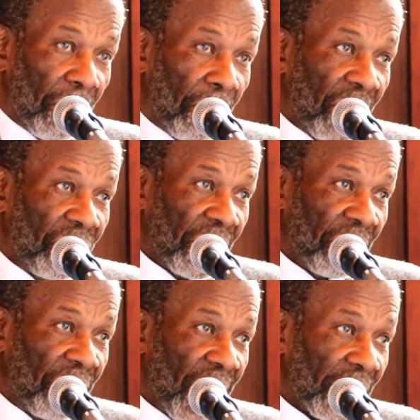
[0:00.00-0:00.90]
But for
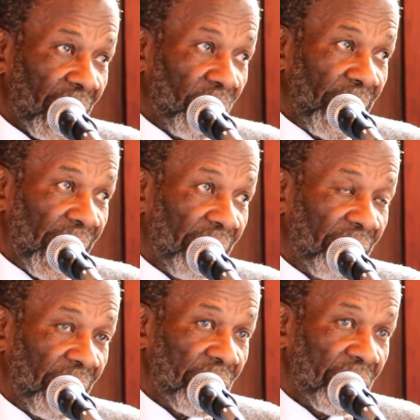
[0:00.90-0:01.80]
the fact that we had a
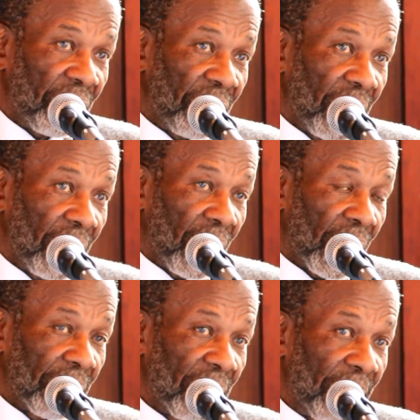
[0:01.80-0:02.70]
very severe
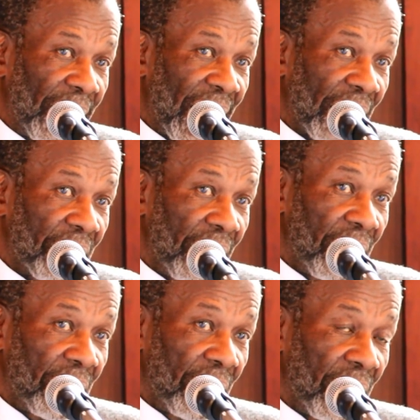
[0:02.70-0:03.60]
automobile
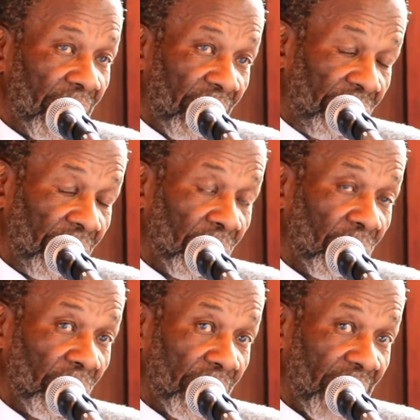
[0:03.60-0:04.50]
accident
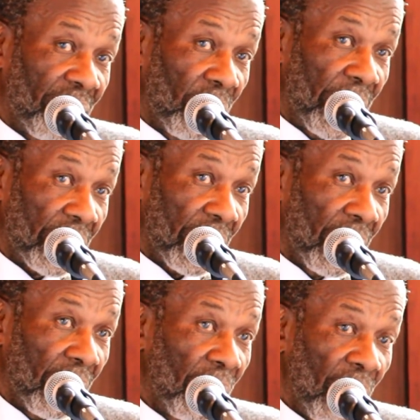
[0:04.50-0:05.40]
several weeks
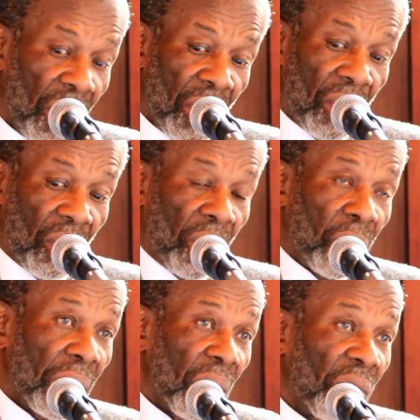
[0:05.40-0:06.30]
ago, we
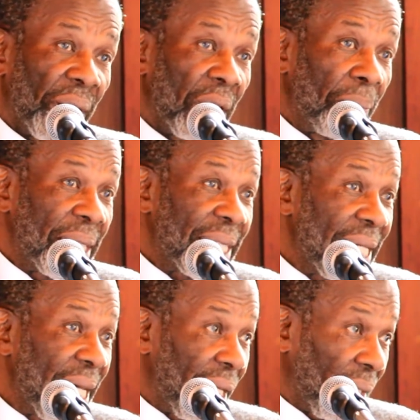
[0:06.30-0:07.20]
would already be
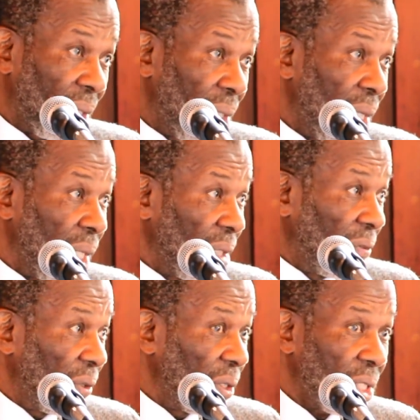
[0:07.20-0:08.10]
seeing the
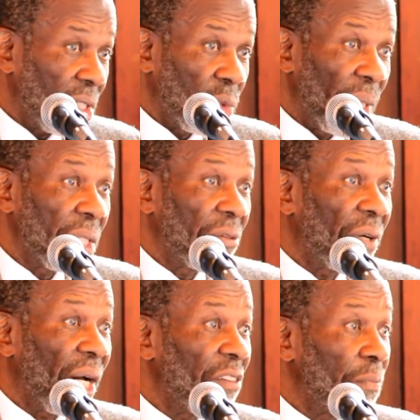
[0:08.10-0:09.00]
first
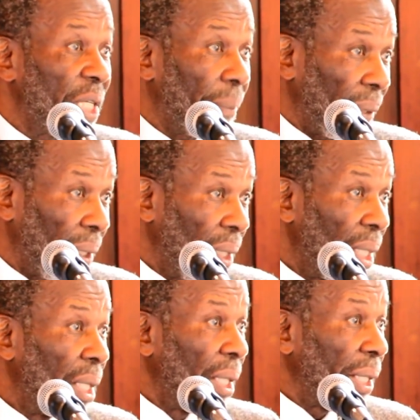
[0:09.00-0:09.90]
25 people
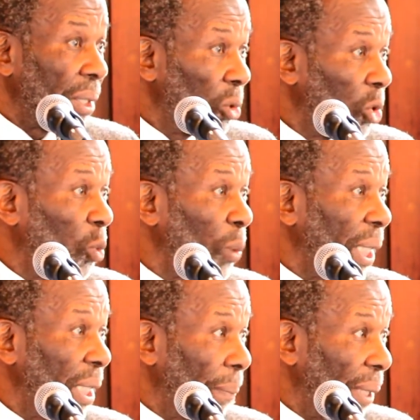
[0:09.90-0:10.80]
in whom we
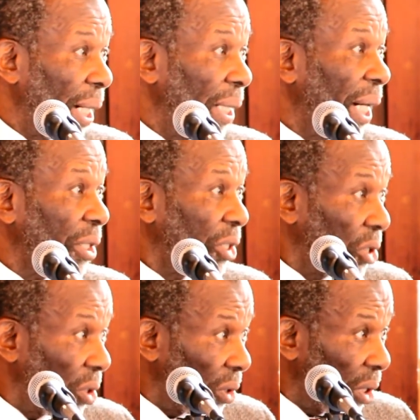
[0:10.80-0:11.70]
can apply that
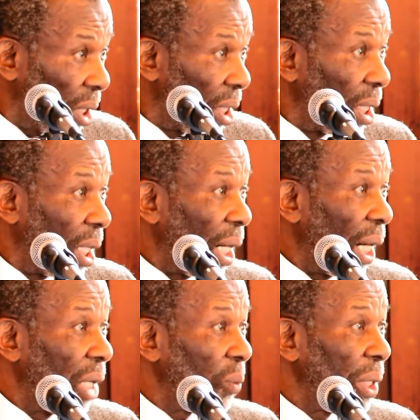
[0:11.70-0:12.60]
cure,
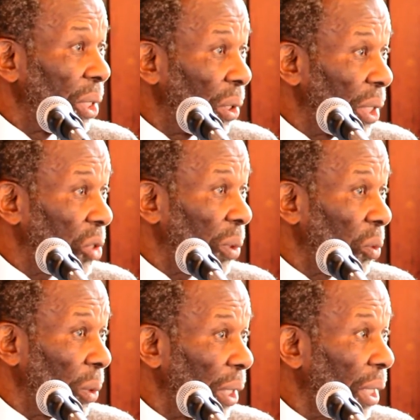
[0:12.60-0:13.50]
and we know it
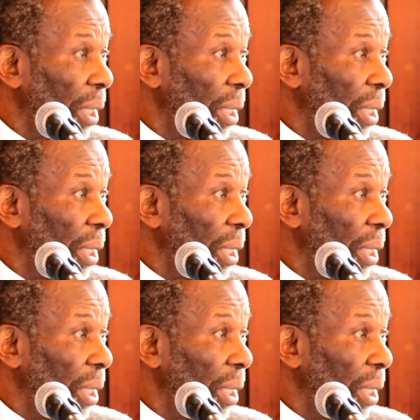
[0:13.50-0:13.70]
will work.